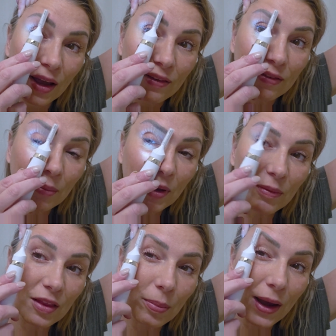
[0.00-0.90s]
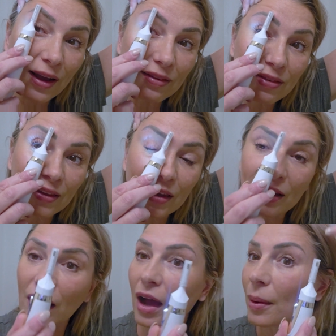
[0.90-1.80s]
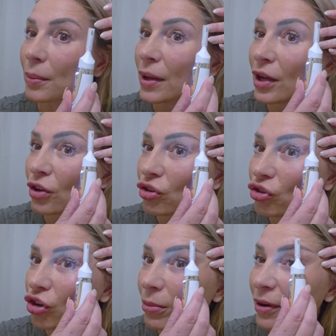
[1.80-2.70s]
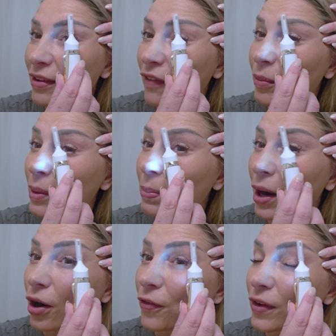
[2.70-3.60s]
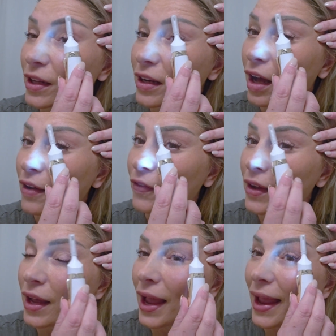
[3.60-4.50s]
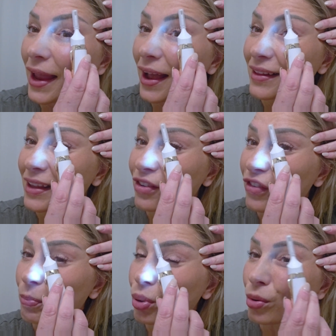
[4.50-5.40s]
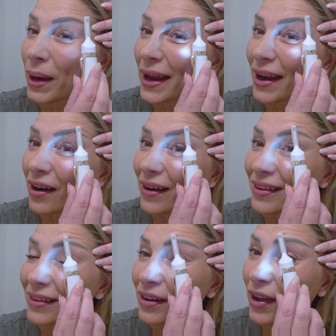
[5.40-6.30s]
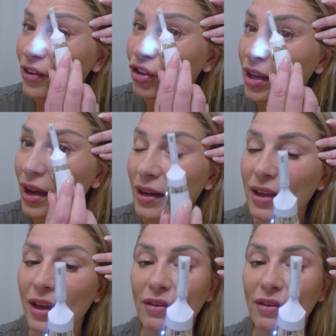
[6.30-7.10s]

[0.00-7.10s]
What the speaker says: Sometimes in the past, the trimmers haven't been powerful enough, and they just pull my hair instead of actually cutting it.